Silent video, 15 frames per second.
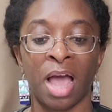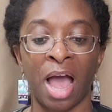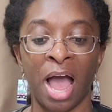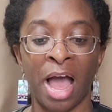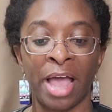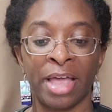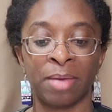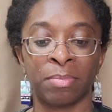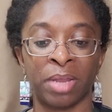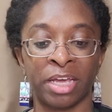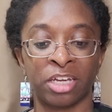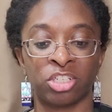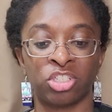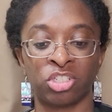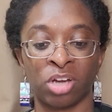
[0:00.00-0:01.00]
I am
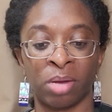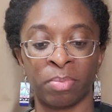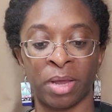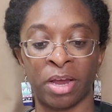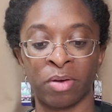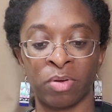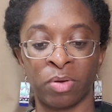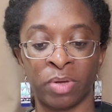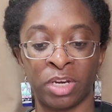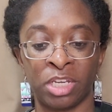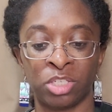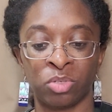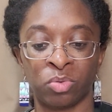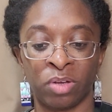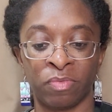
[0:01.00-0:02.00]
like a sharp arrow in
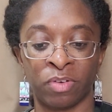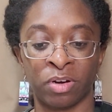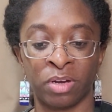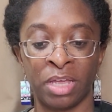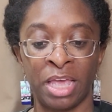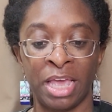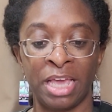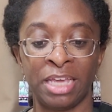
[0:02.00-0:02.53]
his quiver.